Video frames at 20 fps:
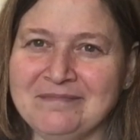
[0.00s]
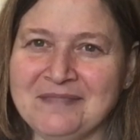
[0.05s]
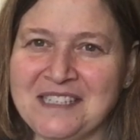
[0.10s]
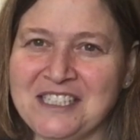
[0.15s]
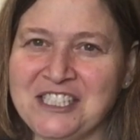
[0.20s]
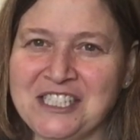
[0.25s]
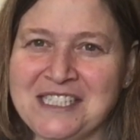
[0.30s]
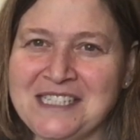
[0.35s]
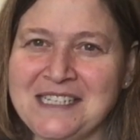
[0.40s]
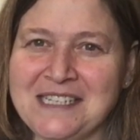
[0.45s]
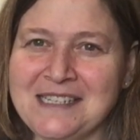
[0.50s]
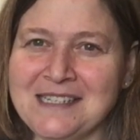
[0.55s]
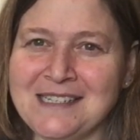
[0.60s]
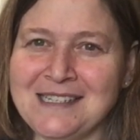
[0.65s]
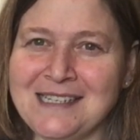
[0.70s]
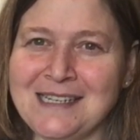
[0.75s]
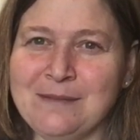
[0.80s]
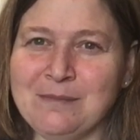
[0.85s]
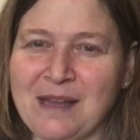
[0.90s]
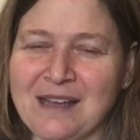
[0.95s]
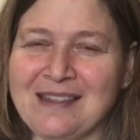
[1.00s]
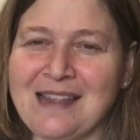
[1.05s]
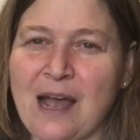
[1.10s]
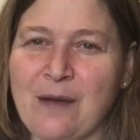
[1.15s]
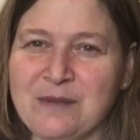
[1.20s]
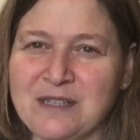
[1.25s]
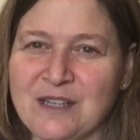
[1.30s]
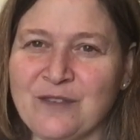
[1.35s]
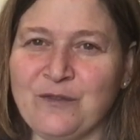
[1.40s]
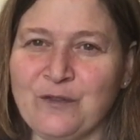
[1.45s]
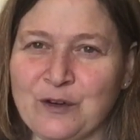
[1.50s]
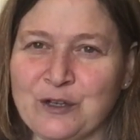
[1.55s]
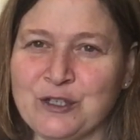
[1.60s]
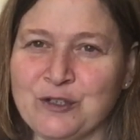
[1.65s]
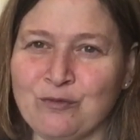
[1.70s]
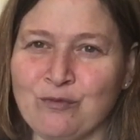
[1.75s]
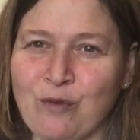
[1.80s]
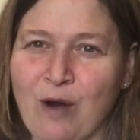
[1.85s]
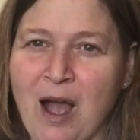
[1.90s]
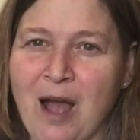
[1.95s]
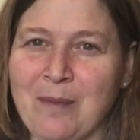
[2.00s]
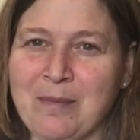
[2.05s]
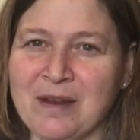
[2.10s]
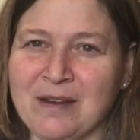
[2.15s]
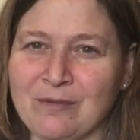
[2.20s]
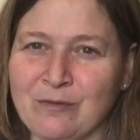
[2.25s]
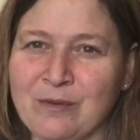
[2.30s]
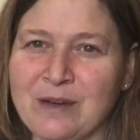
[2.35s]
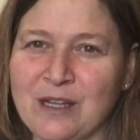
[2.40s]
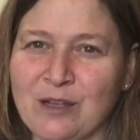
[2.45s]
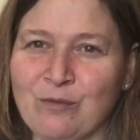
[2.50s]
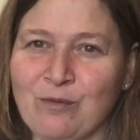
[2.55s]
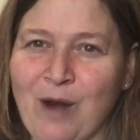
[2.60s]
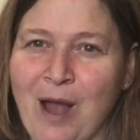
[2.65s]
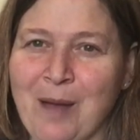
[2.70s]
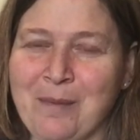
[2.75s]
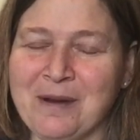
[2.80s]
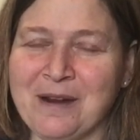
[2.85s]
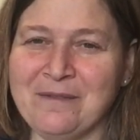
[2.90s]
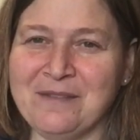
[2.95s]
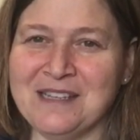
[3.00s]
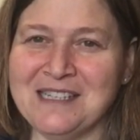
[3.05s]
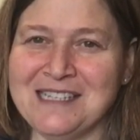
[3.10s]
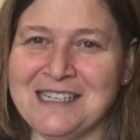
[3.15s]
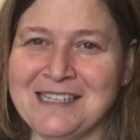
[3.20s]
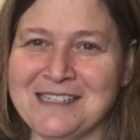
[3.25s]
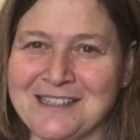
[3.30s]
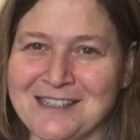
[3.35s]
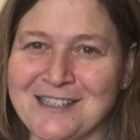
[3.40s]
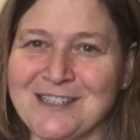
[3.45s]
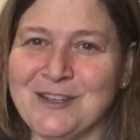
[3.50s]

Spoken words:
it just didn't seem like that was the first real robin of the season.